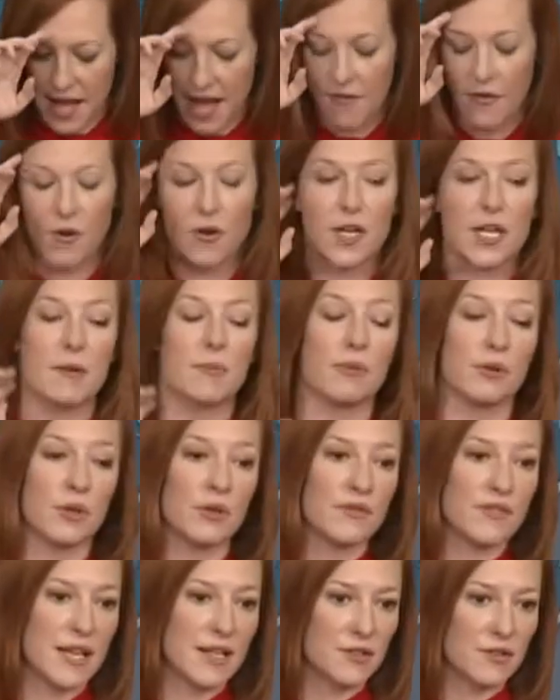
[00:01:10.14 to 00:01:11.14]
already
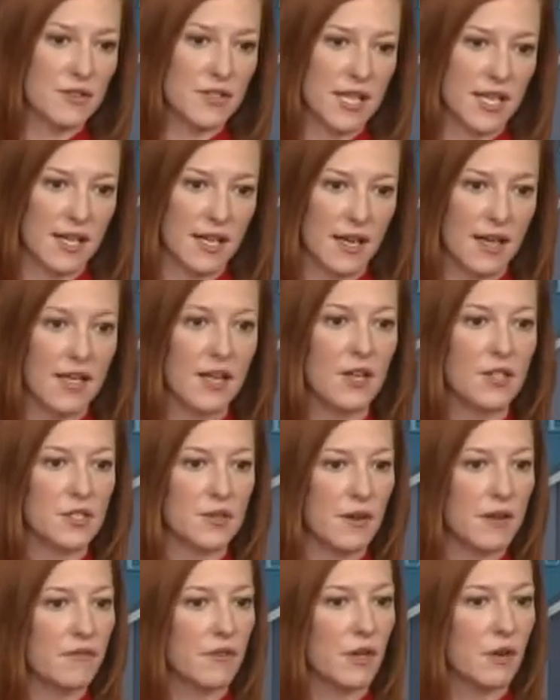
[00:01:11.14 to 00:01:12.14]
approved AstraZeneca and also
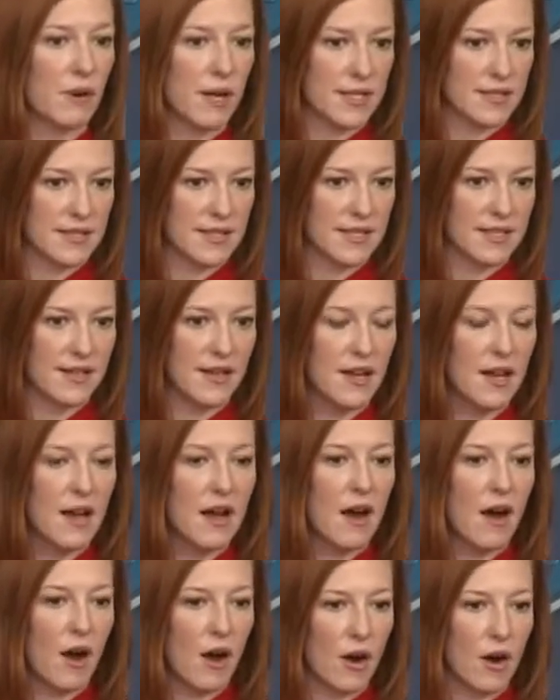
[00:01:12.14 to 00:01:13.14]
have requested
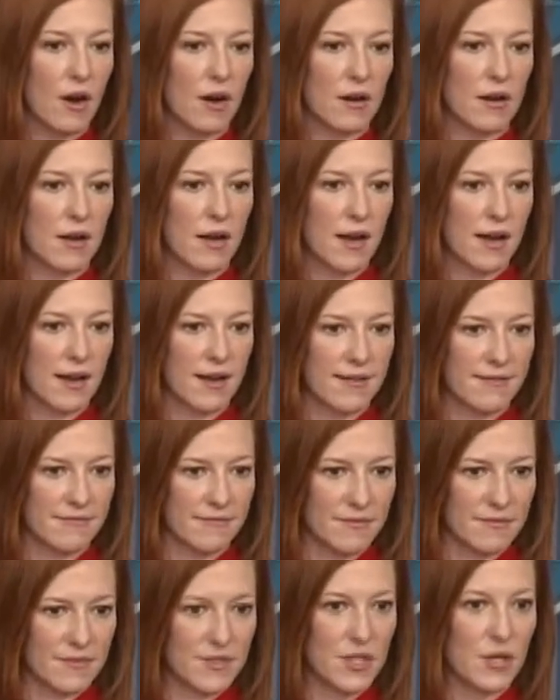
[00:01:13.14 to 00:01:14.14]
our
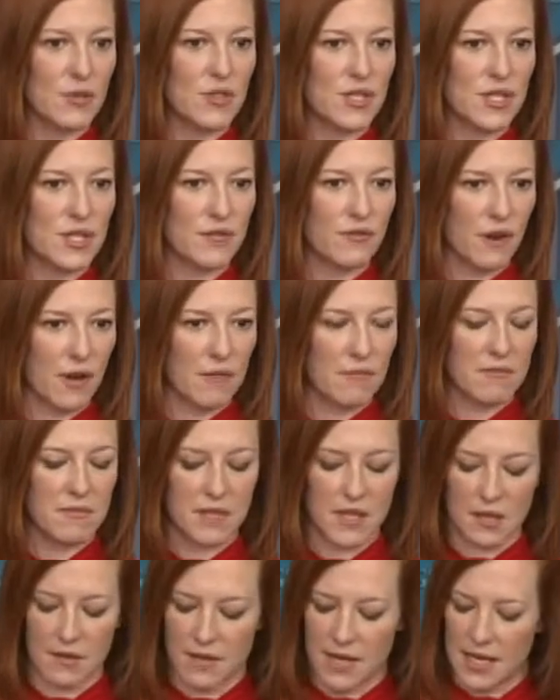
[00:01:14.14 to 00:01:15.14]
doses from
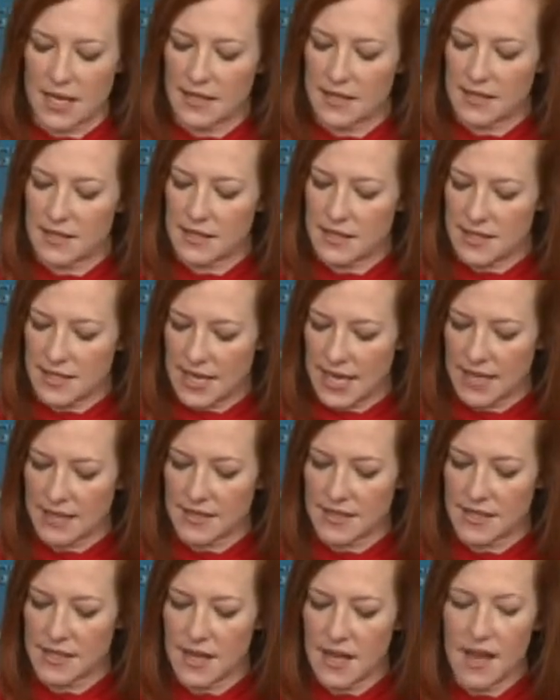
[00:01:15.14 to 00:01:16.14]
the United
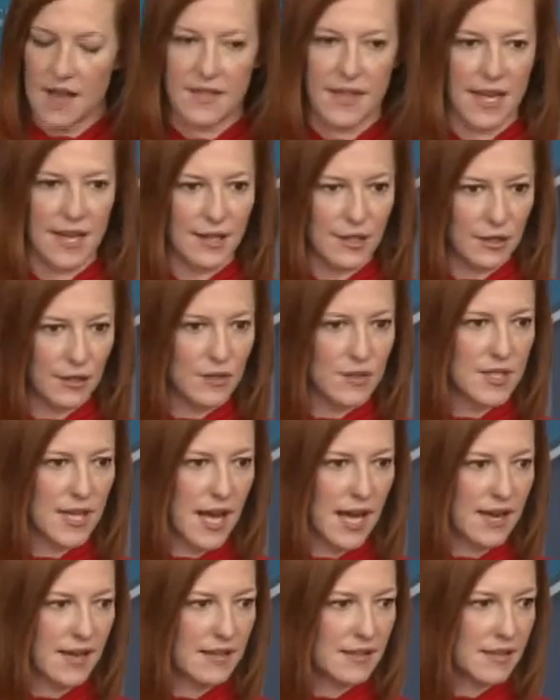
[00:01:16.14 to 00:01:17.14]
States. That includes
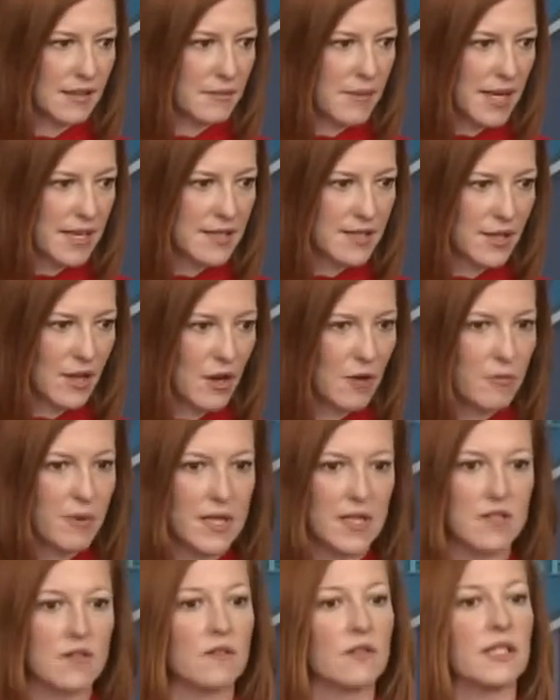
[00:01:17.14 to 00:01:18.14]
Canada and Mexico, but
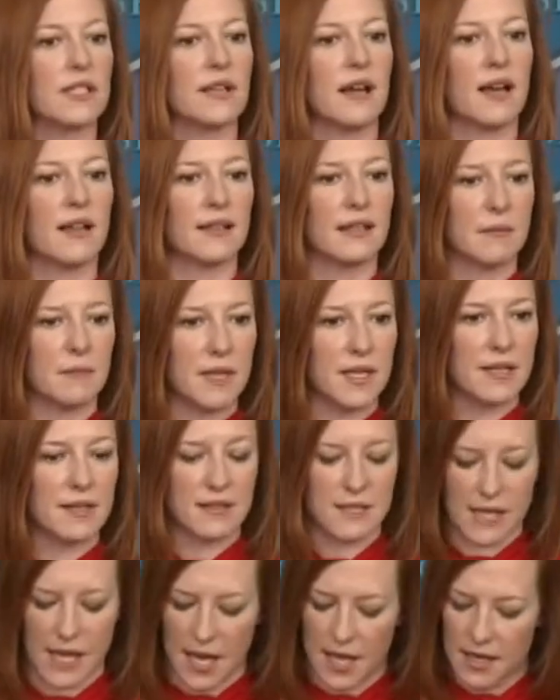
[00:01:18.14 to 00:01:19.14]
is certainly not limited
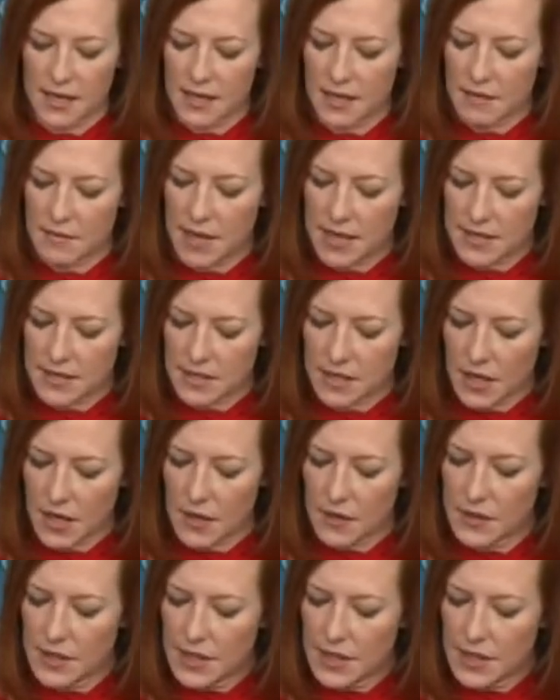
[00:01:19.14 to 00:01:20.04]
to Canada and Mexico.